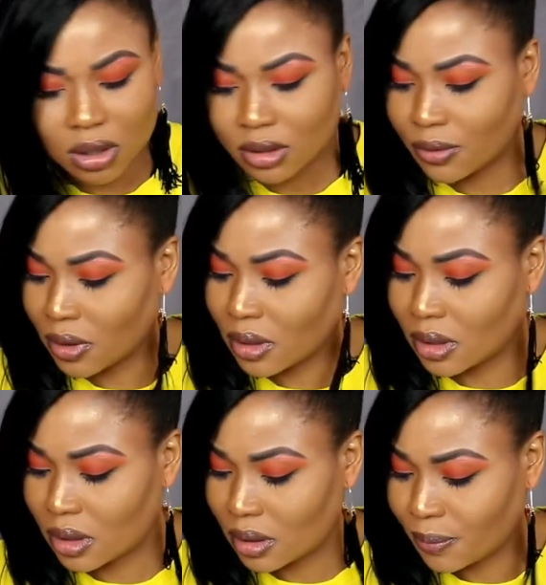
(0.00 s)
for
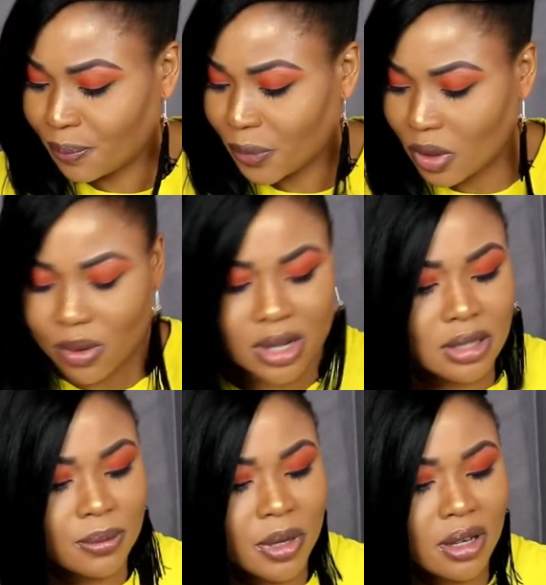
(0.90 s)
the
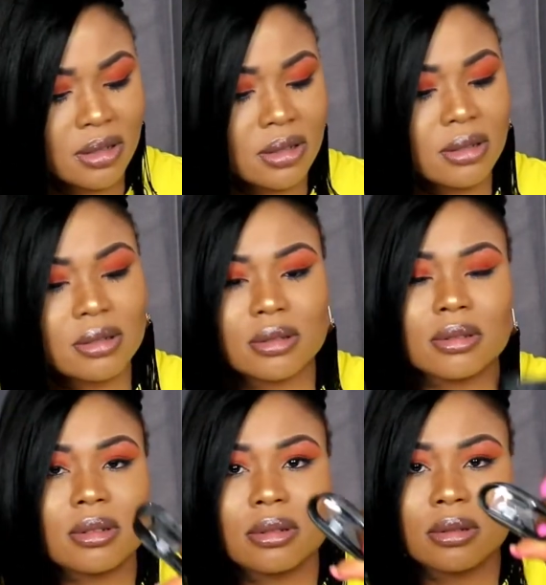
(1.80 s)
USB, just
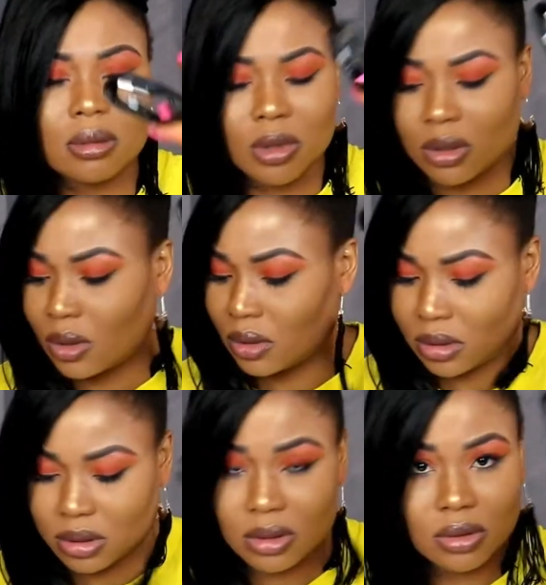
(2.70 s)
normal cord,
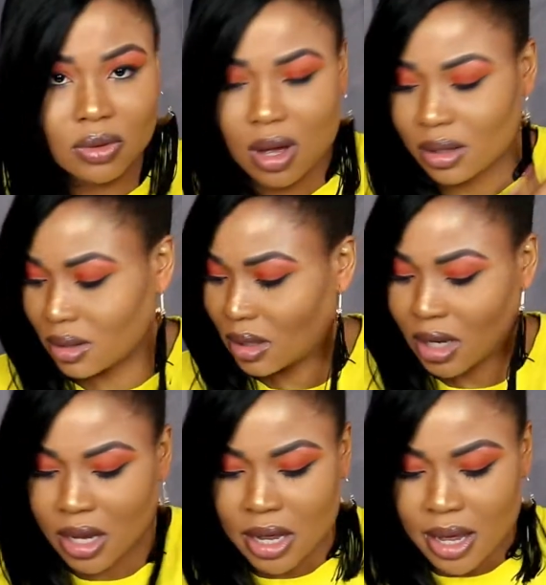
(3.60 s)
you know that.
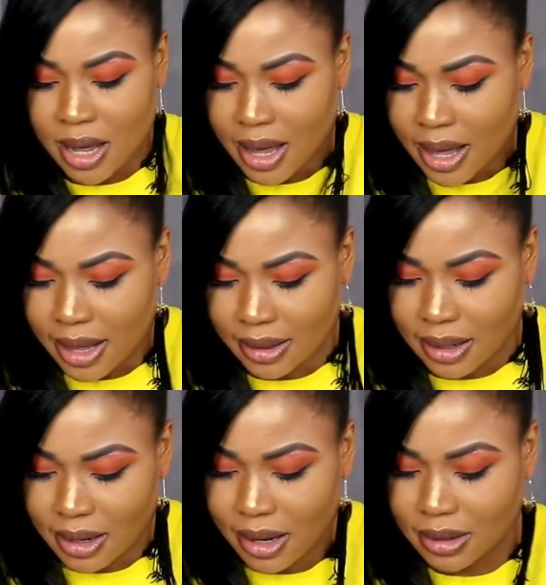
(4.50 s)
And the
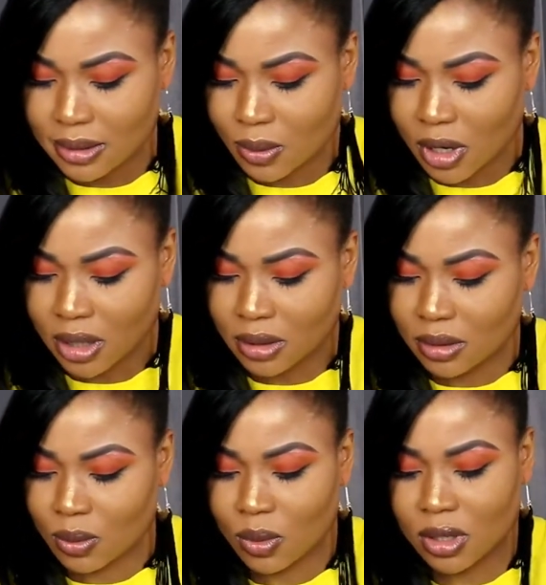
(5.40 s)
next one,
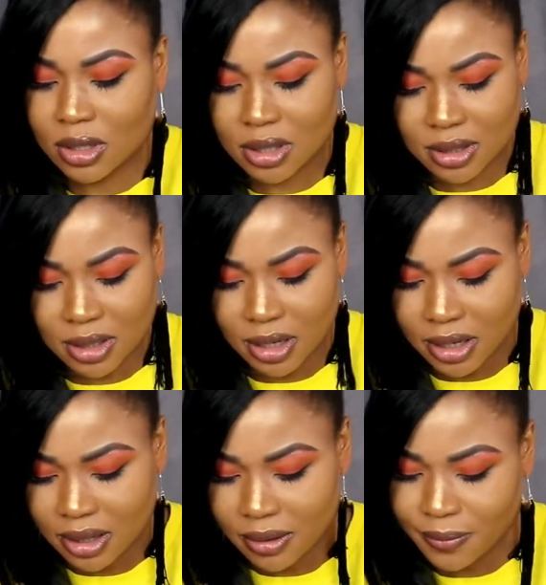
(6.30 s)
what's this here?